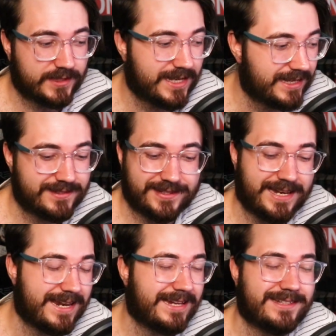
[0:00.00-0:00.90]
it's
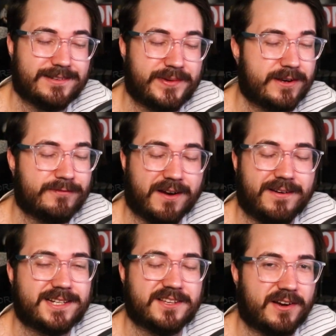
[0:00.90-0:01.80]
getting to be a very
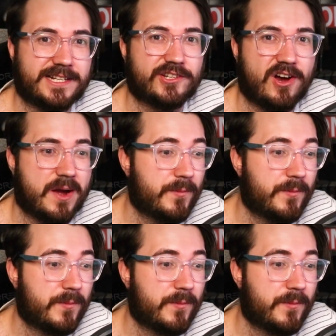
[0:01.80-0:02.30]
exciting time.